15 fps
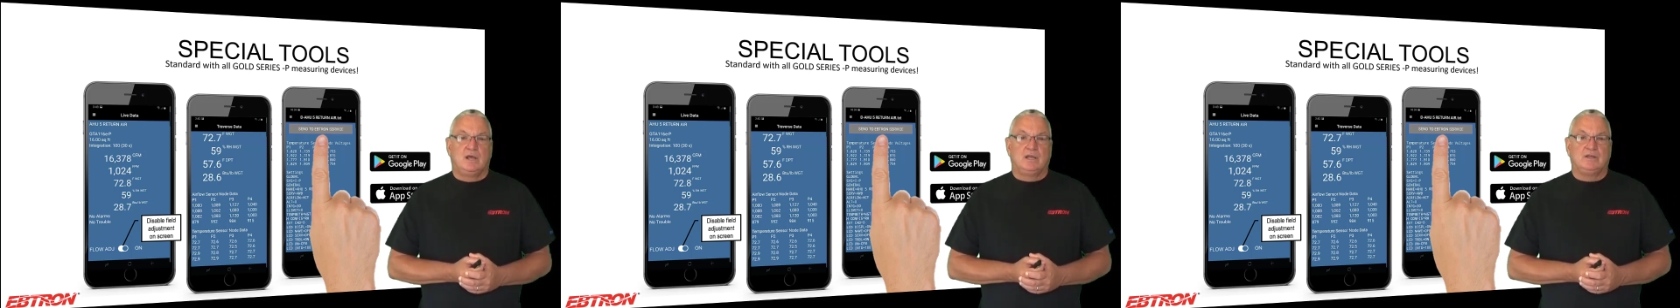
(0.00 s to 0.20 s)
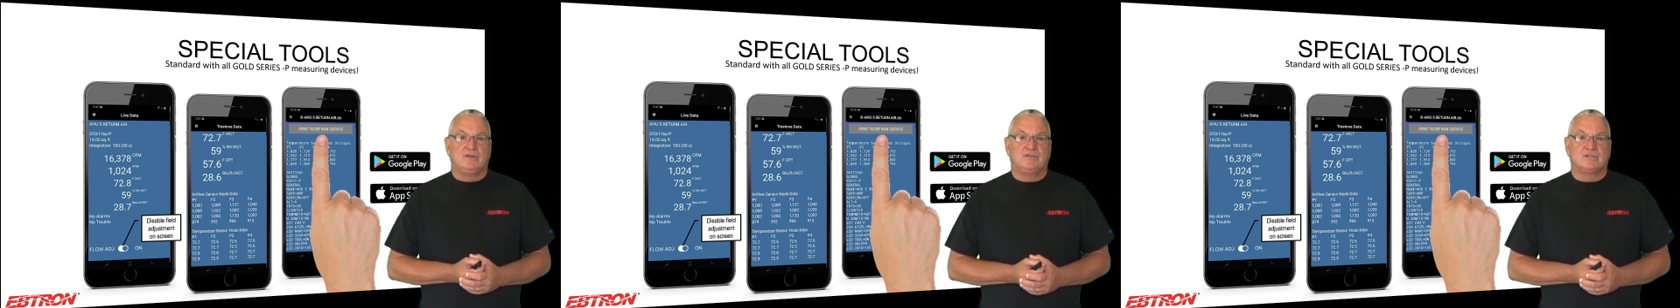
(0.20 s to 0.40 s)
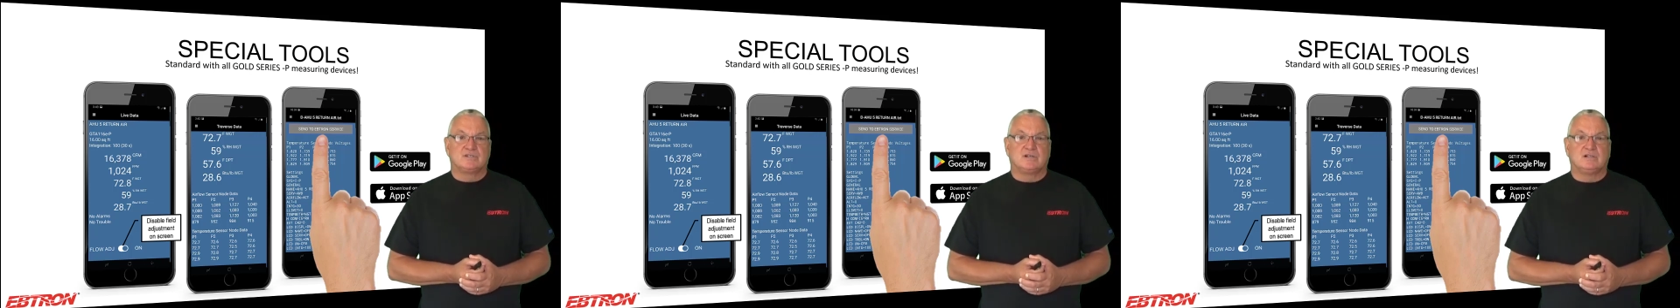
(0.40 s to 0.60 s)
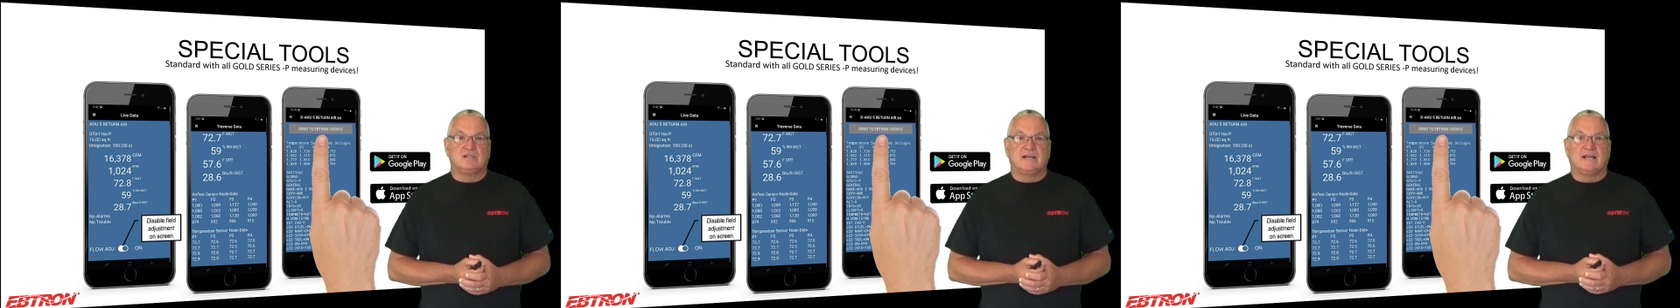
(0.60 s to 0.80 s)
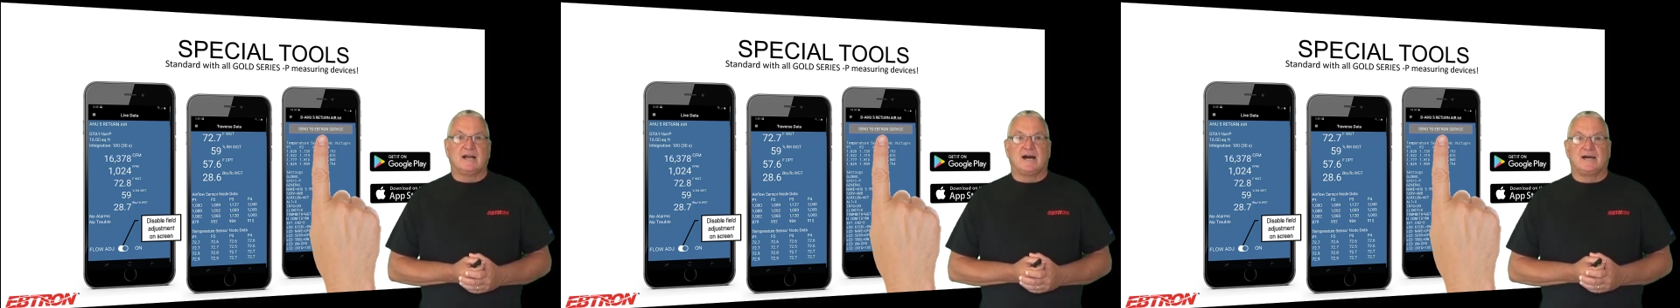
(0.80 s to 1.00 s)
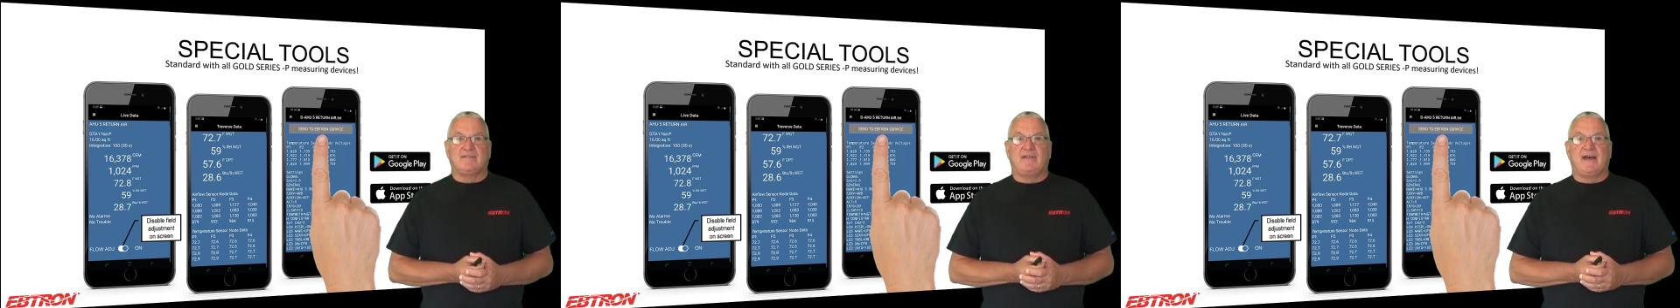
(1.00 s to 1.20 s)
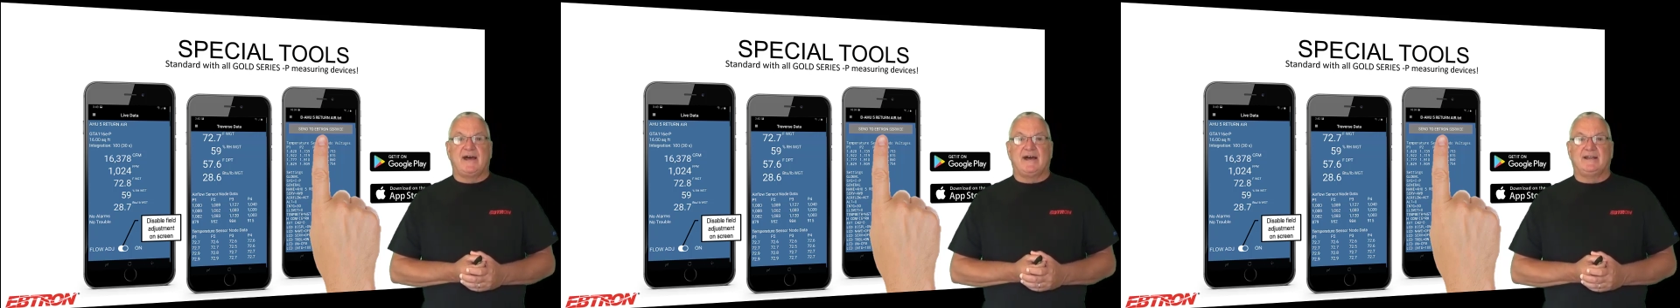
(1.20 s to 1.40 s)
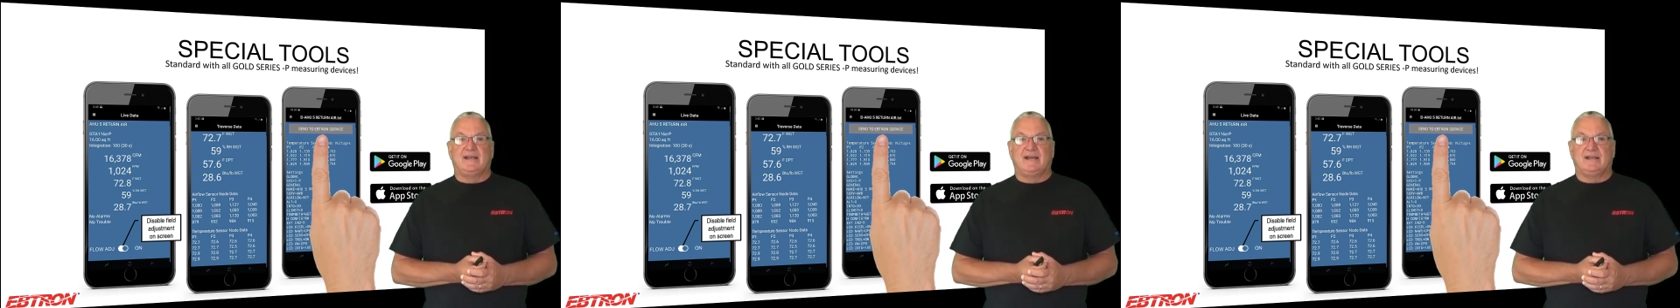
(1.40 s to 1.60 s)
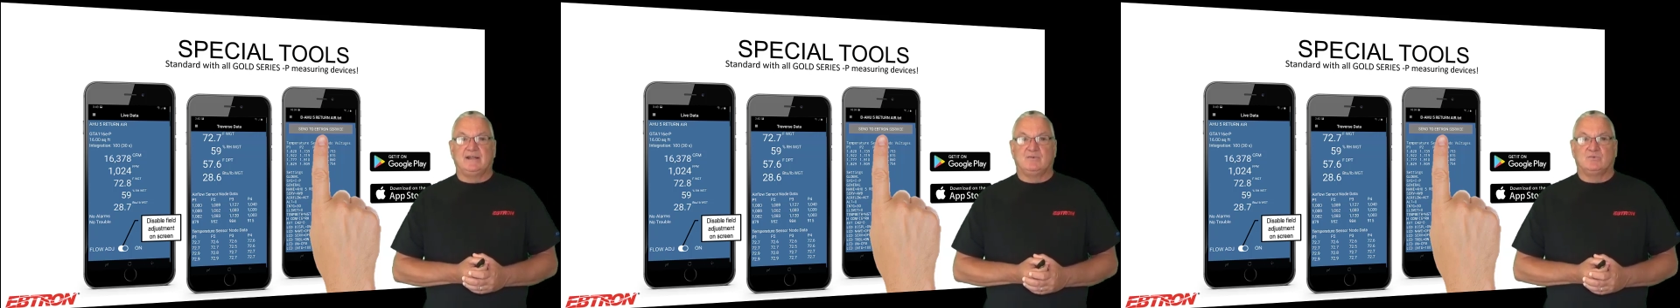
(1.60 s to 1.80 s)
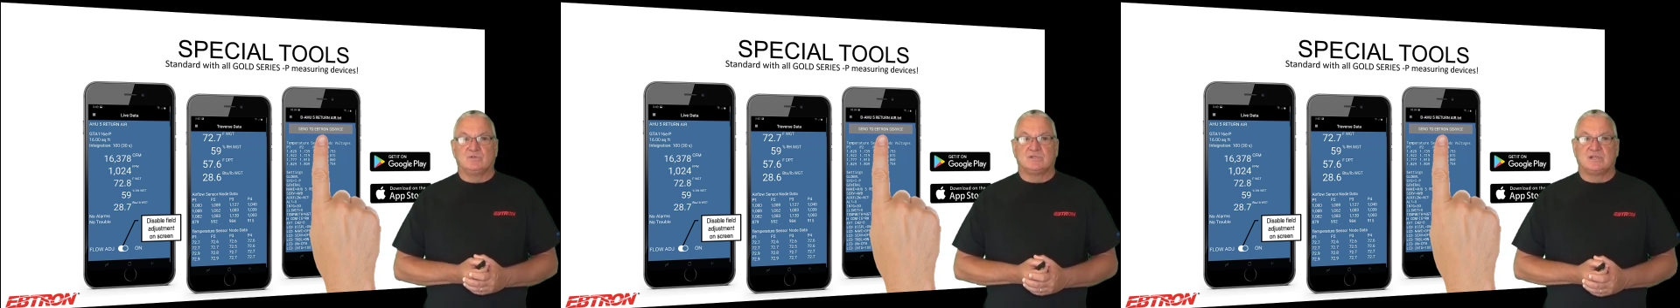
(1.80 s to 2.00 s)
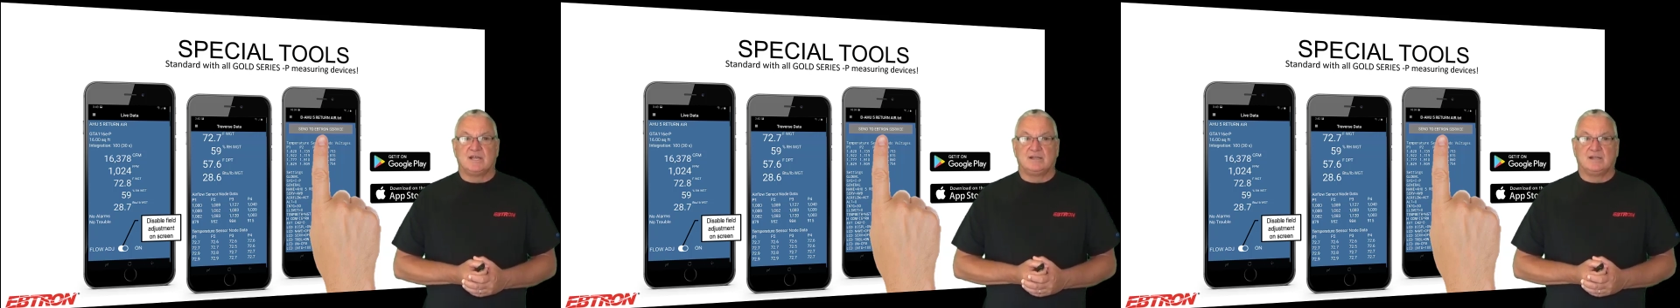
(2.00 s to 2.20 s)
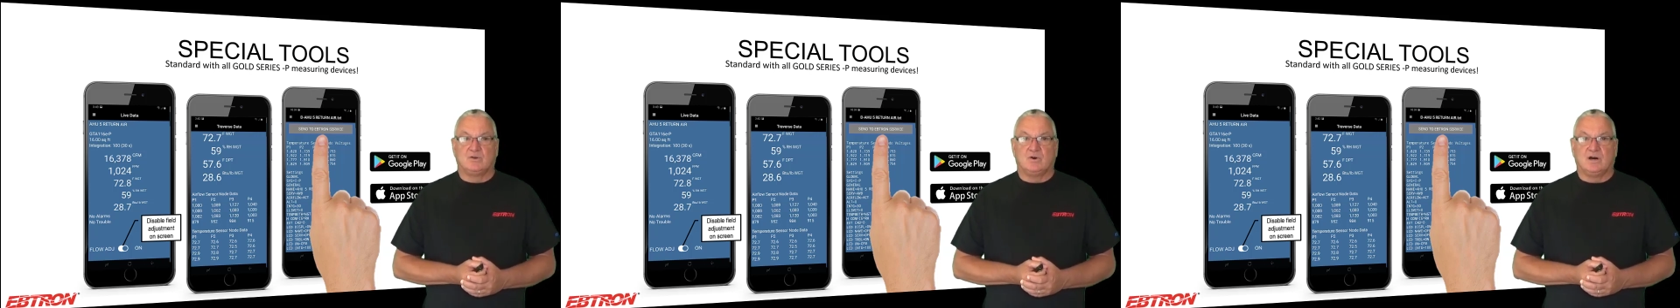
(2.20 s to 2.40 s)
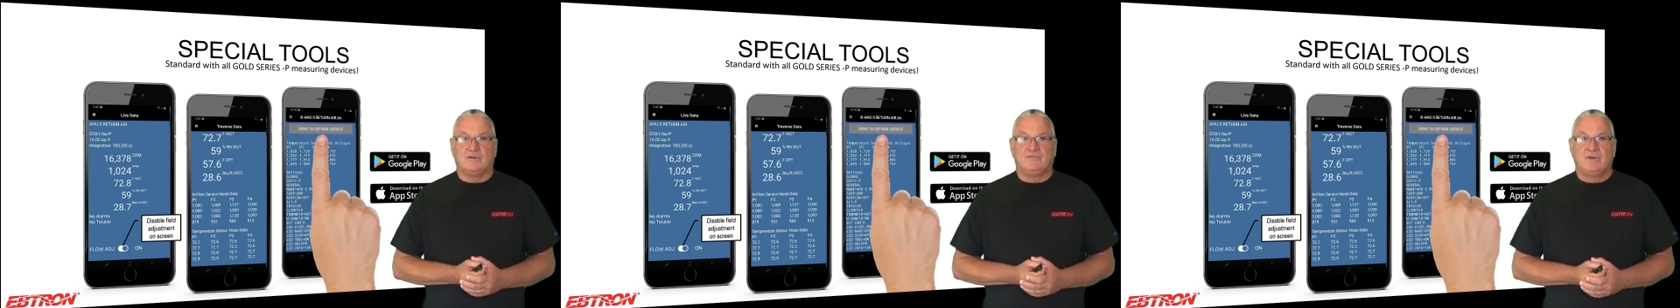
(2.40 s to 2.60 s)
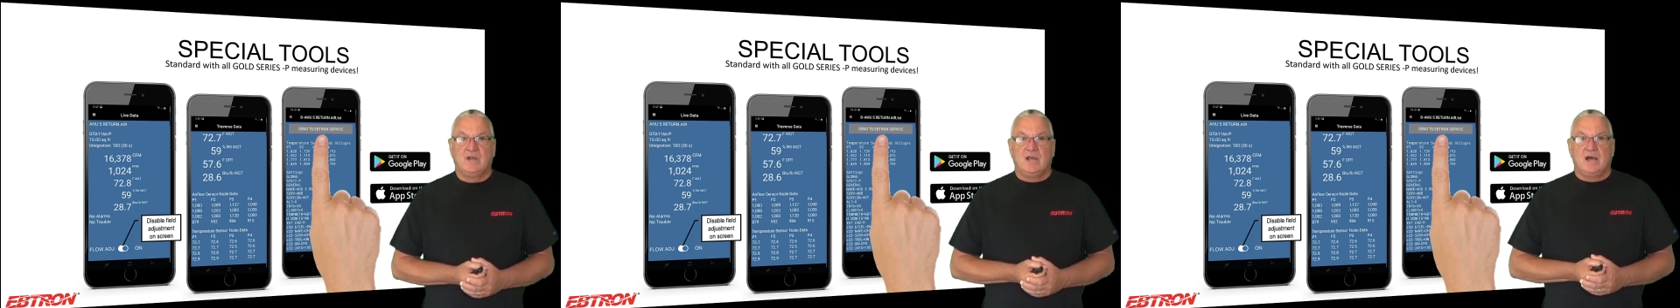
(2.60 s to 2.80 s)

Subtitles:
You just click on that and it will send it off.